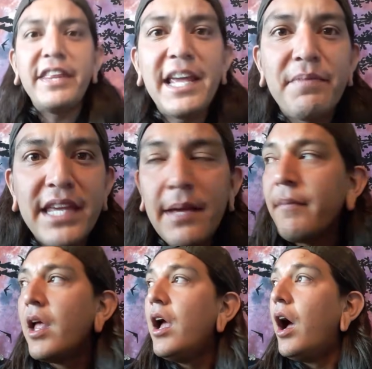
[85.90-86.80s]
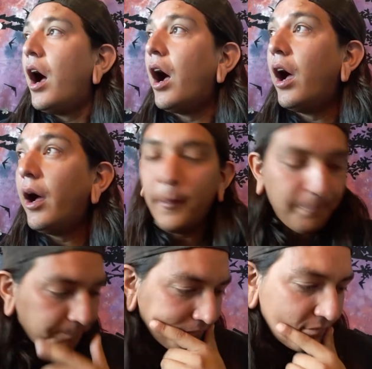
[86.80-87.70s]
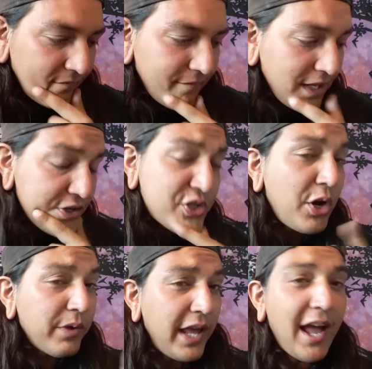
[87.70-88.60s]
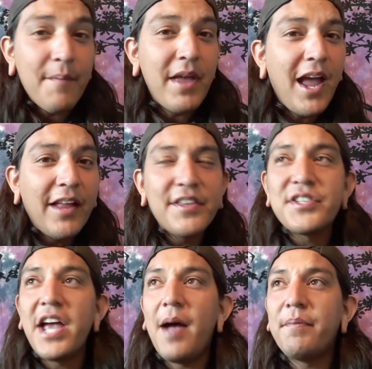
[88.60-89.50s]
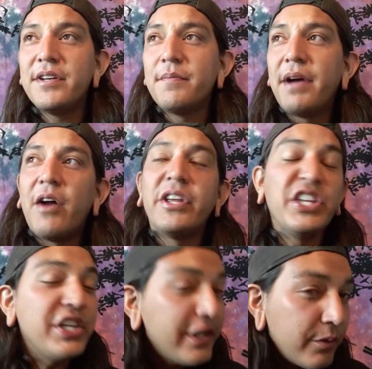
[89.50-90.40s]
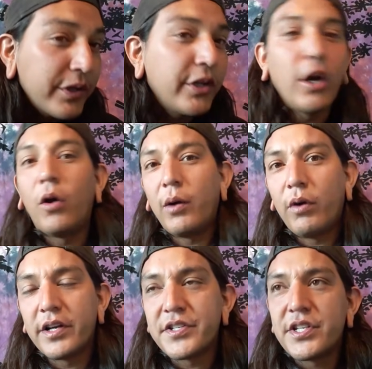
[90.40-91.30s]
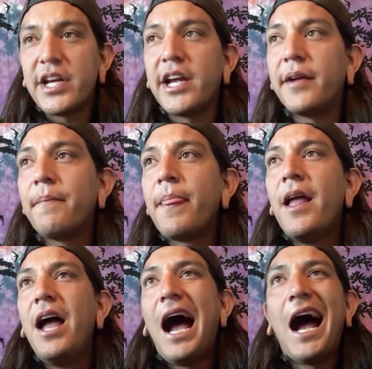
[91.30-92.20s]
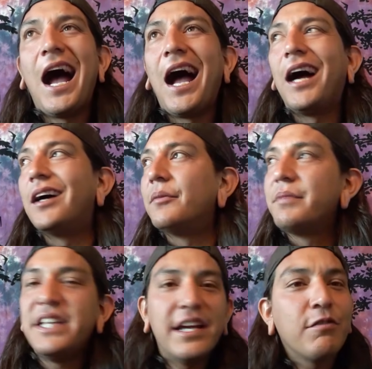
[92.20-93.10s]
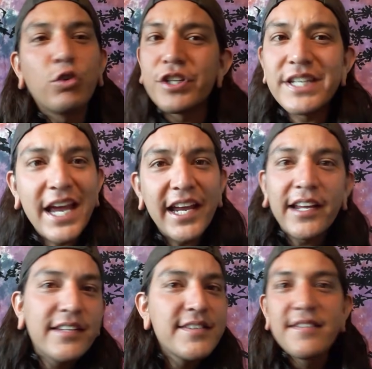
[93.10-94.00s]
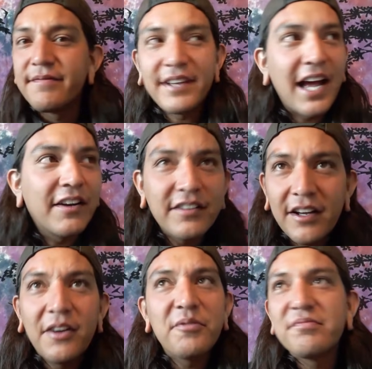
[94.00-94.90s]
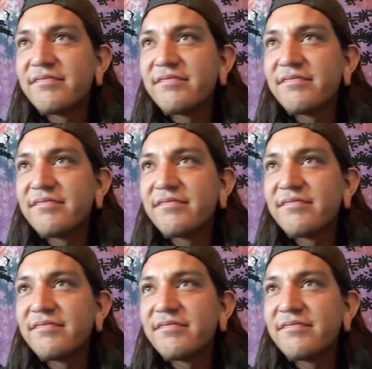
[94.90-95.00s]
DMT. So yeah, man, this happened about a year ago, I want to say. Give or take, I don't know.